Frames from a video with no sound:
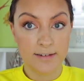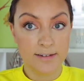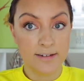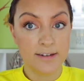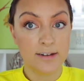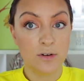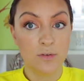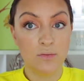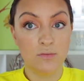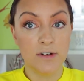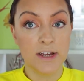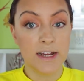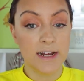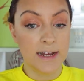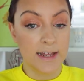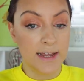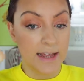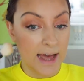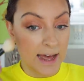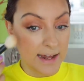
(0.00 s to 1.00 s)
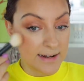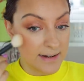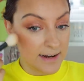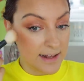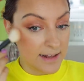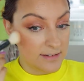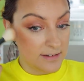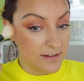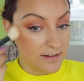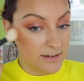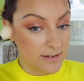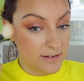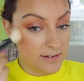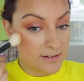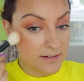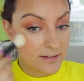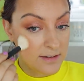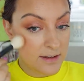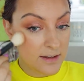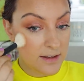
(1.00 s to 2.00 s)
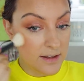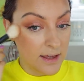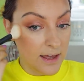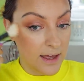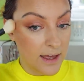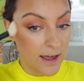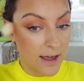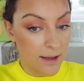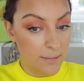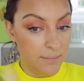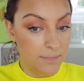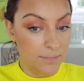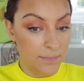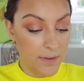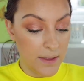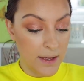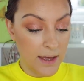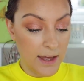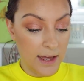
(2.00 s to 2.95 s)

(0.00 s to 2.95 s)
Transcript: still really adolescents um,